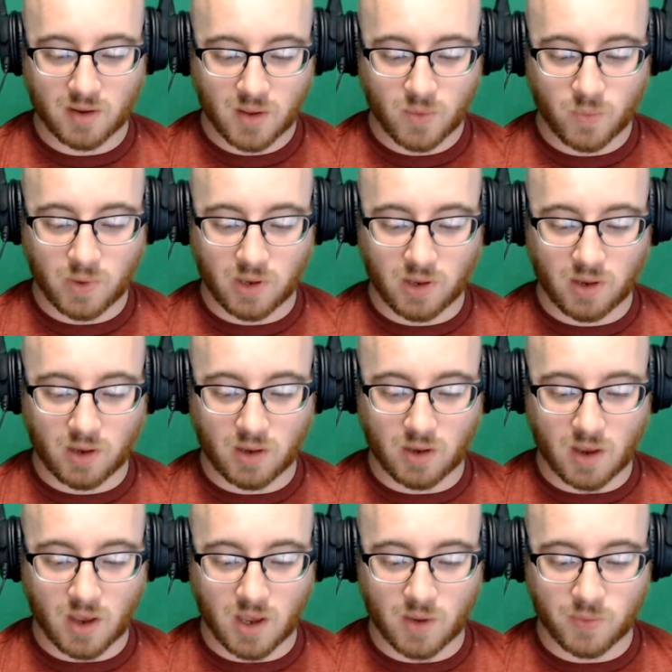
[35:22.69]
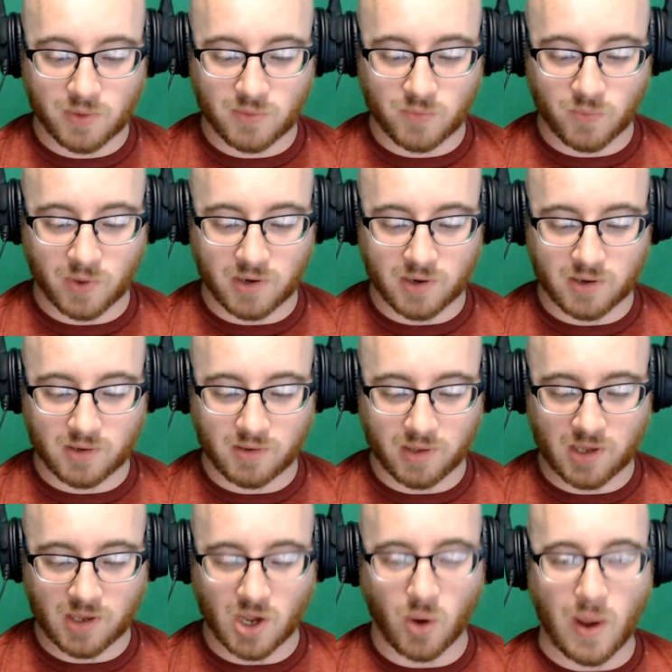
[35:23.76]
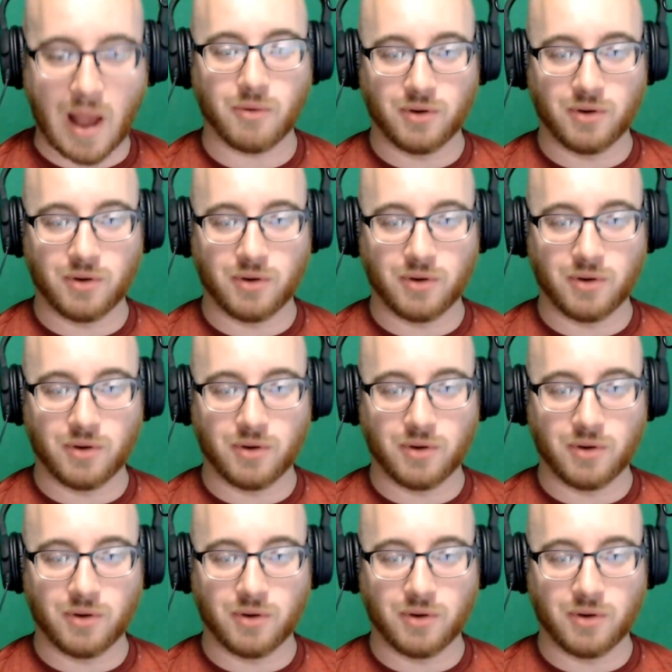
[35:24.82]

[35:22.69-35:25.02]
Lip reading: we wanted to like go out and